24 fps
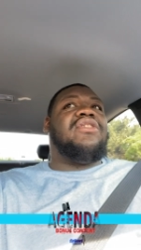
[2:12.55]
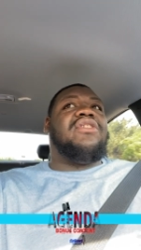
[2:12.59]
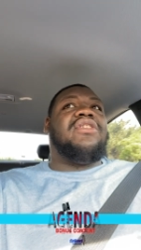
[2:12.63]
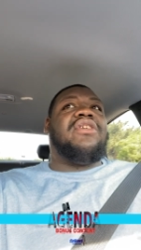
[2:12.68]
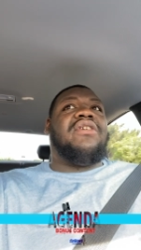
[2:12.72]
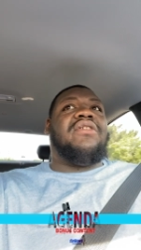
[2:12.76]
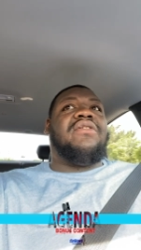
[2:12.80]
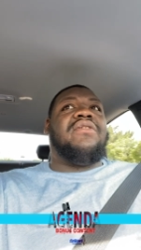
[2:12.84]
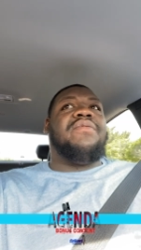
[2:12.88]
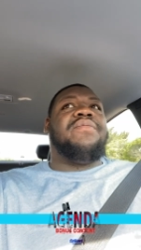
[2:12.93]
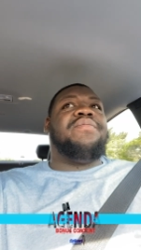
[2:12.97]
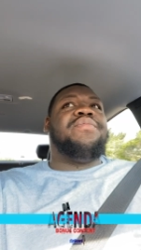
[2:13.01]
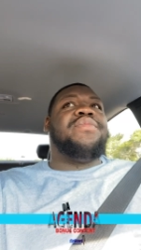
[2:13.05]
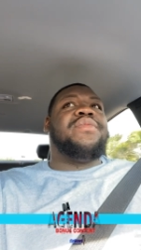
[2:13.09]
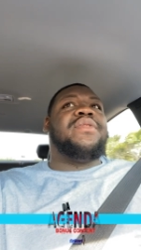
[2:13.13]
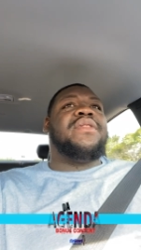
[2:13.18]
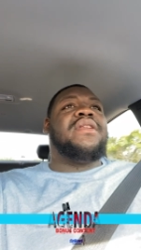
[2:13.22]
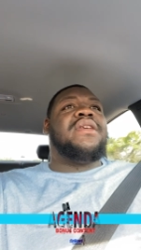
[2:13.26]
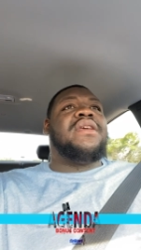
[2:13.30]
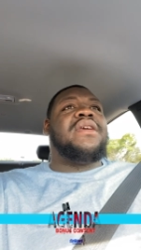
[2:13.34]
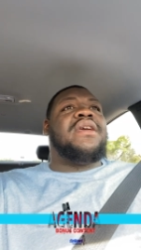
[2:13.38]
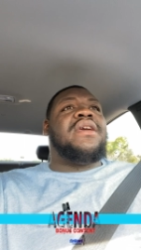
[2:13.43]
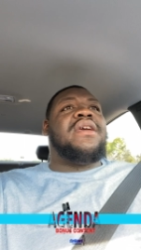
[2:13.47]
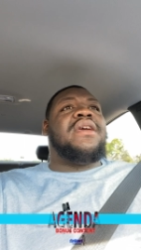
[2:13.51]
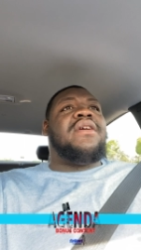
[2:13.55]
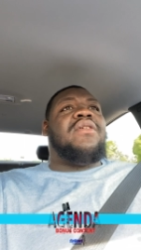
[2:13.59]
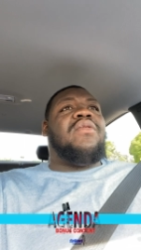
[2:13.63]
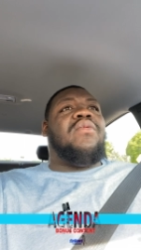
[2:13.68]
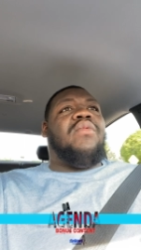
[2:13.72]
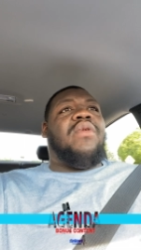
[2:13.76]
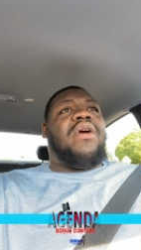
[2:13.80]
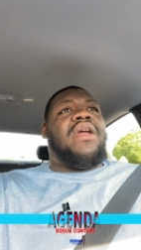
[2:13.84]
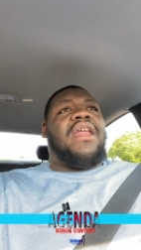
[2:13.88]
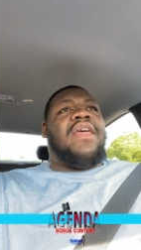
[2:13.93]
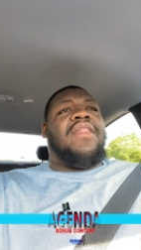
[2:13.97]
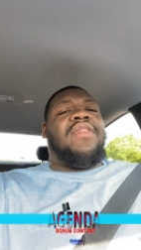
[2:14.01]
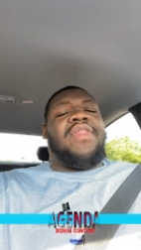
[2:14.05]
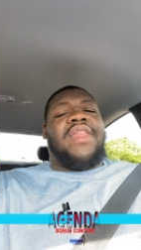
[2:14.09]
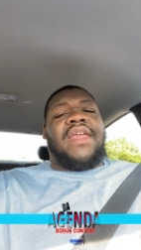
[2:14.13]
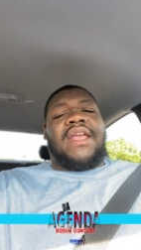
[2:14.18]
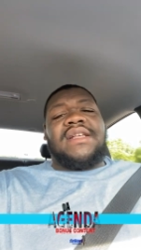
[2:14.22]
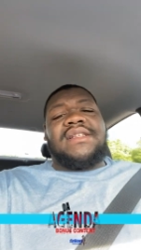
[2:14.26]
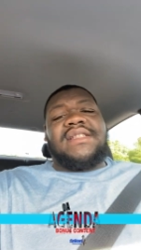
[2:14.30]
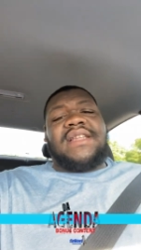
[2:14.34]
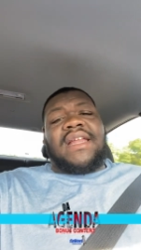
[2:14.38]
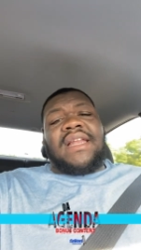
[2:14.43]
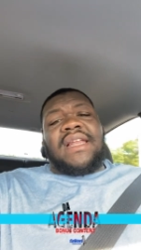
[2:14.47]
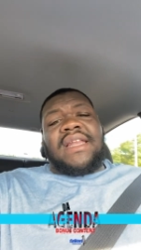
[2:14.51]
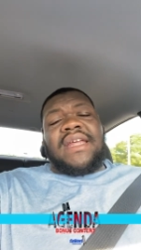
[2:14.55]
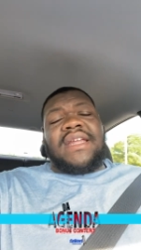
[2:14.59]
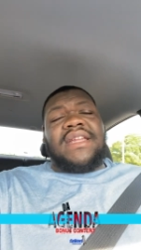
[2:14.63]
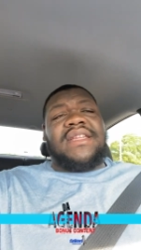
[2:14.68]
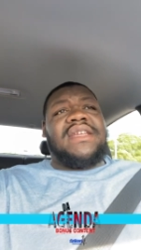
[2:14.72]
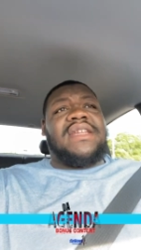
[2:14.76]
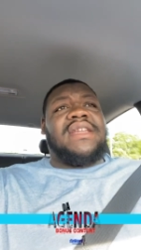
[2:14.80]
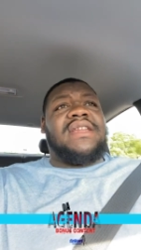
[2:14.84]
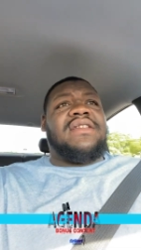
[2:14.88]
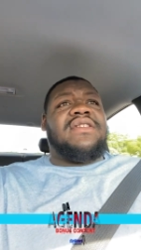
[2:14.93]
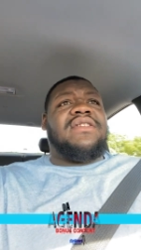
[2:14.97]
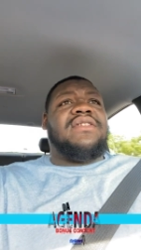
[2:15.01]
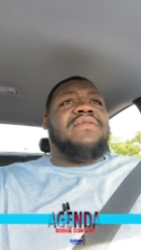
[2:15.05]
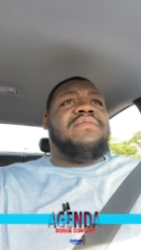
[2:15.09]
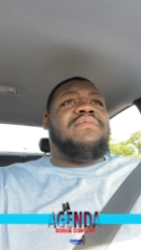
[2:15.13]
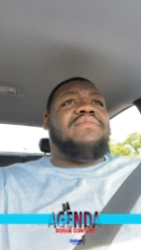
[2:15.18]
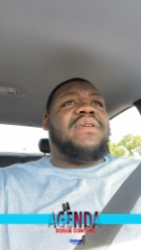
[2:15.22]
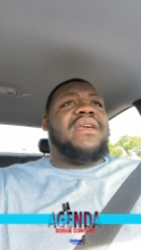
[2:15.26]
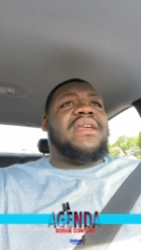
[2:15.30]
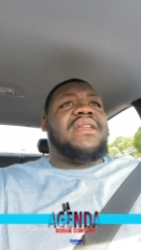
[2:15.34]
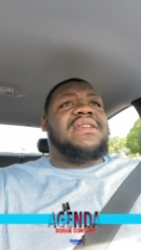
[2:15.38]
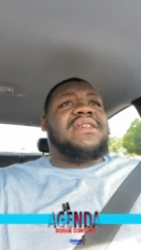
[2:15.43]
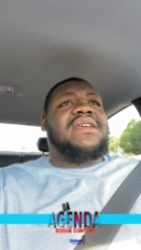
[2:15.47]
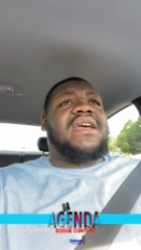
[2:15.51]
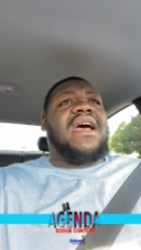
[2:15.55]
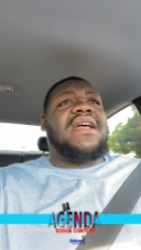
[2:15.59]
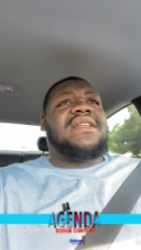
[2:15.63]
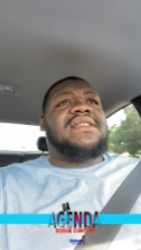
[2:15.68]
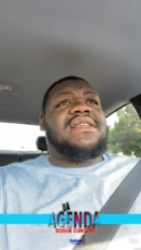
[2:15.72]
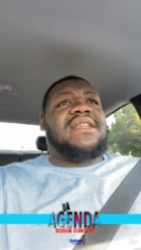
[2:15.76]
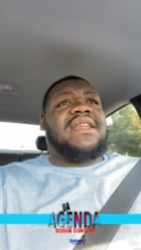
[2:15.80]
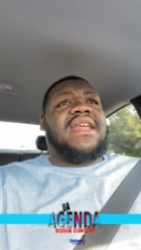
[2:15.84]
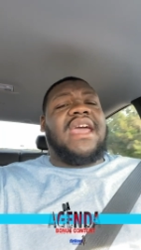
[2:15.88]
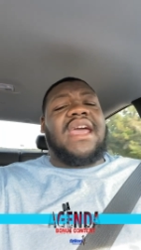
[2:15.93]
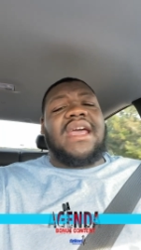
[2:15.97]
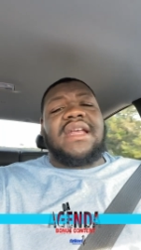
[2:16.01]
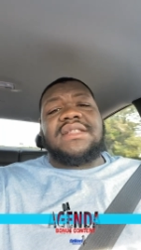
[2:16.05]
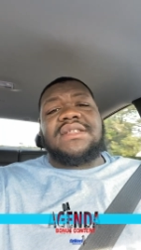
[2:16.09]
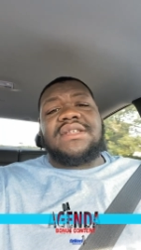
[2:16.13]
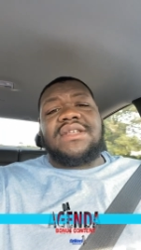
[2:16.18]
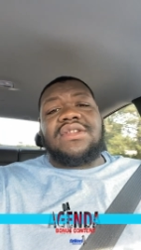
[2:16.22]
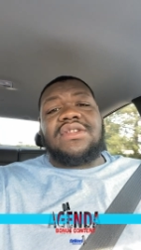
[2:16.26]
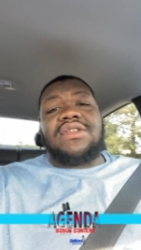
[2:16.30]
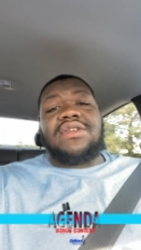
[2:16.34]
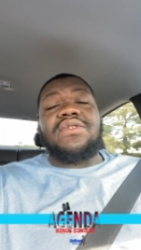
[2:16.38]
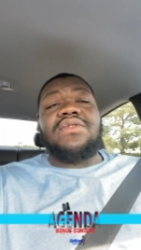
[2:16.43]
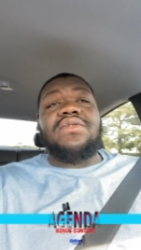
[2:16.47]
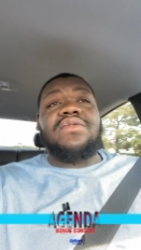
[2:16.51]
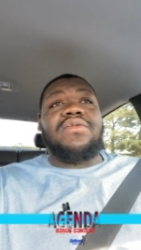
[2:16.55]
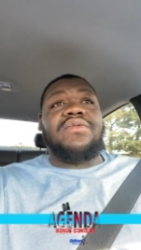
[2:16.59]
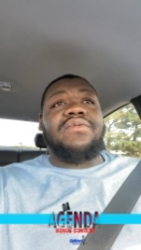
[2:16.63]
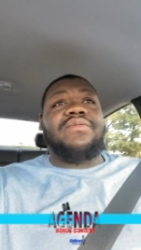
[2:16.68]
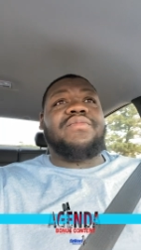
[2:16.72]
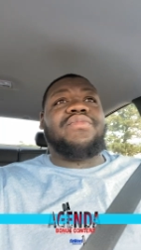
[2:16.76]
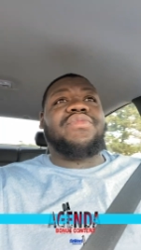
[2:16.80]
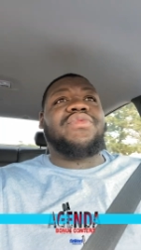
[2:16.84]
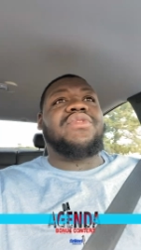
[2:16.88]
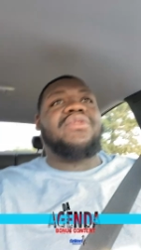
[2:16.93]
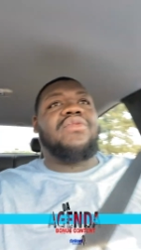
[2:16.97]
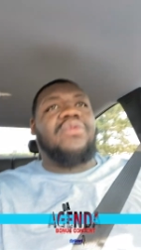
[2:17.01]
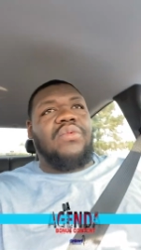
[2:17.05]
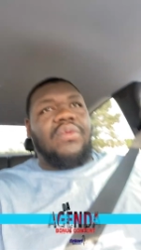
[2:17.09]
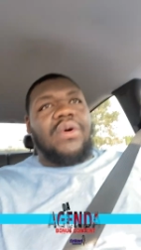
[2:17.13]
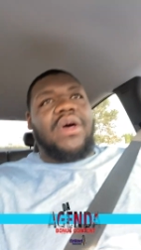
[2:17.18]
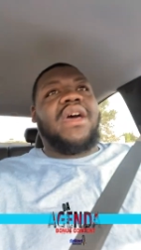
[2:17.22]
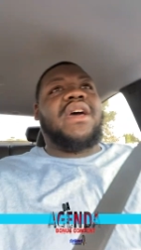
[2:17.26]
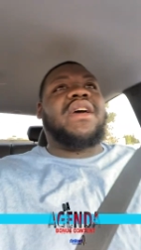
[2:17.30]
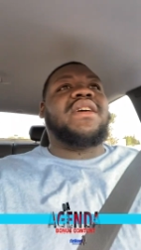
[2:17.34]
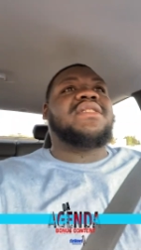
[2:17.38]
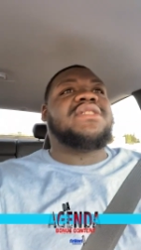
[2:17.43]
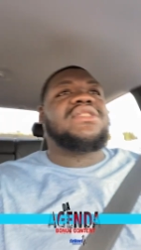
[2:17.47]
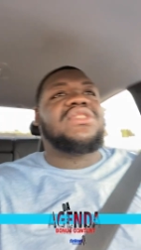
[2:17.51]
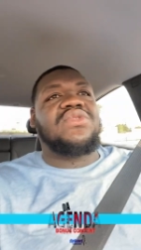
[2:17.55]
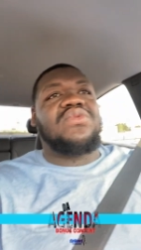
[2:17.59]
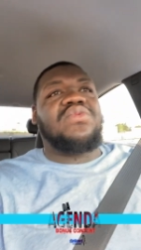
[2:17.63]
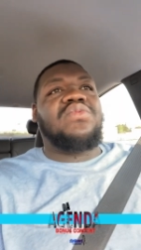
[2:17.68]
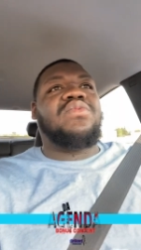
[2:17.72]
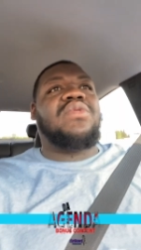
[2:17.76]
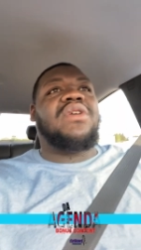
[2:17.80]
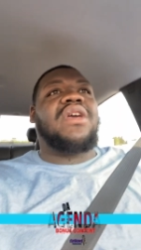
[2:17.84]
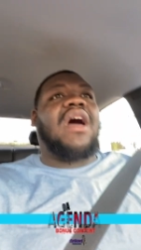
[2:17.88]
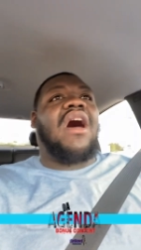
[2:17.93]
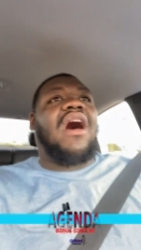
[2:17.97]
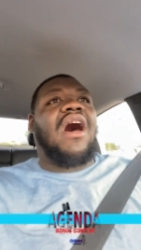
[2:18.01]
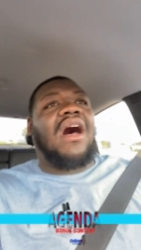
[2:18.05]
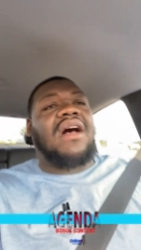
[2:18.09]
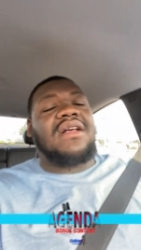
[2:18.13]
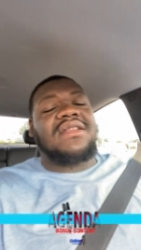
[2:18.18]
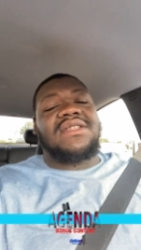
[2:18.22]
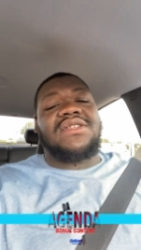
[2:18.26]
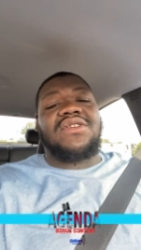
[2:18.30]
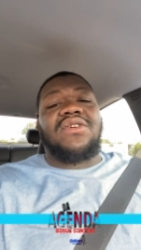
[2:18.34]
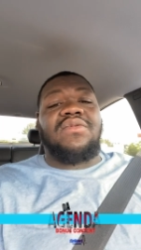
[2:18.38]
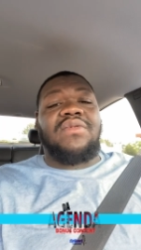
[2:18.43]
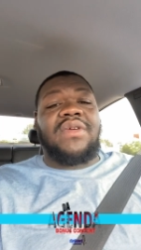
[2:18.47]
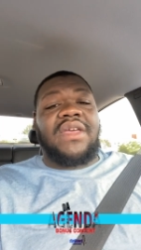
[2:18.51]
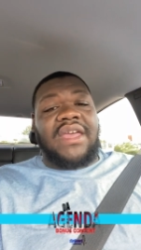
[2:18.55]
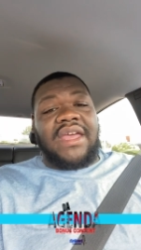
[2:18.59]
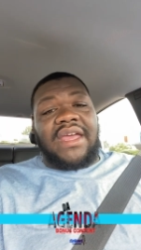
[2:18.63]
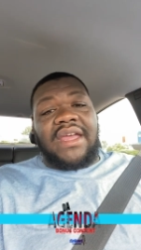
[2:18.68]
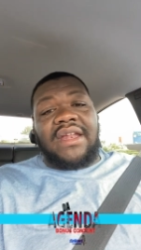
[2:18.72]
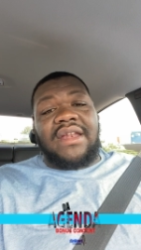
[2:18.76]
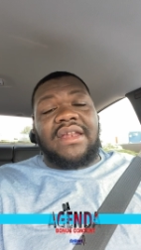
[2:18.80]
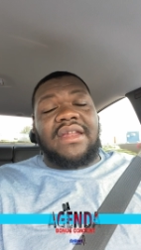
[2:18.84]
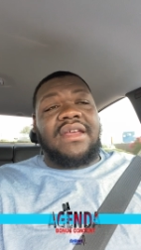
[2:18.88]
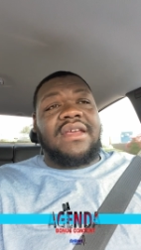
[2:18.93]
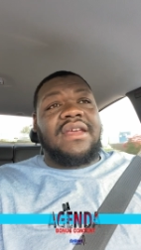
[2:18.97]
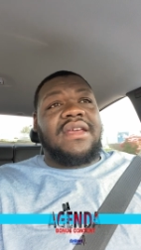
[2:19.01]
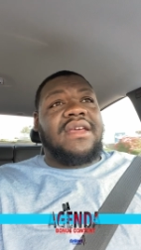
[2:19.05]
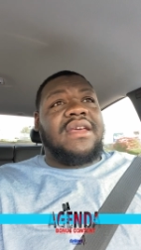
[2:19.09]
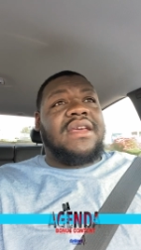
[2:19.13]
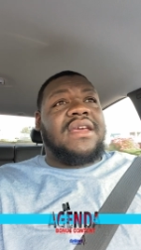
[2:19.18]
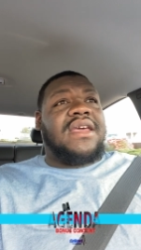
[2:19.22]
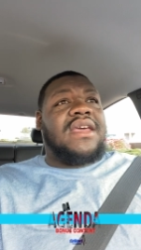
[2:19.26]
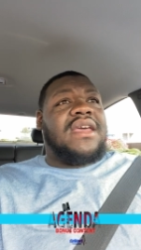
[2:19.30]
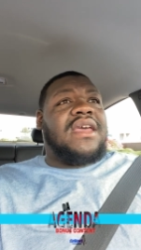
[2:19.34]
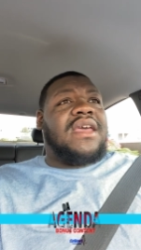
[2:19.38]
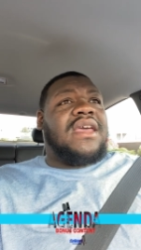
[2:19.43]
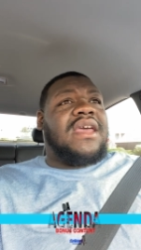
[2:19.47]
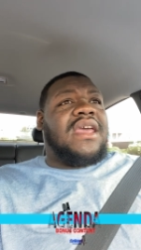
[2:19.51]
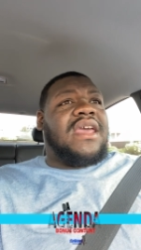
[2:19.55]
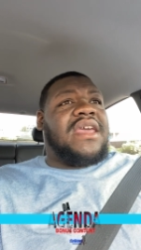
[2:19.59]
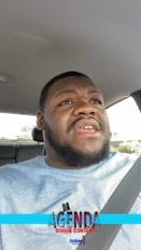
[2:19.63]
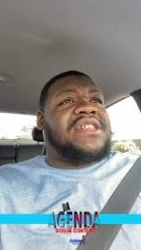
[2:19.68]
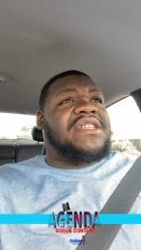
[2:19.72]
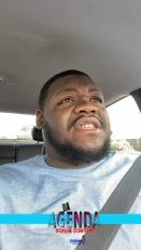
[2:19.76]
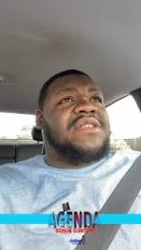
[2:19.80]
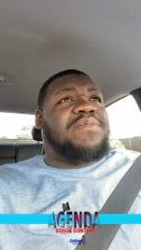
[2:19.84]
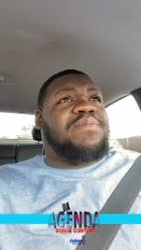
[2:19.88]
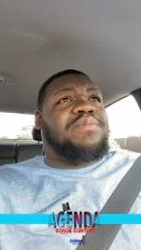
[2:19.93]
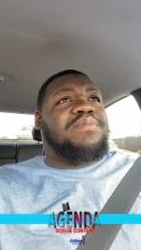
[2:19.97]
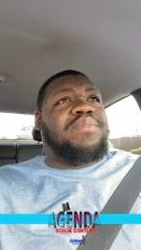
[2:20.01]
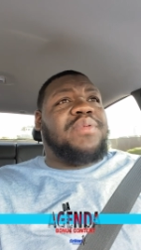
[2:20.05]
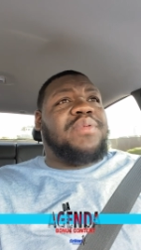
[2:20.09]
One of the things that Lyndon B. Johnson had to do was to also get his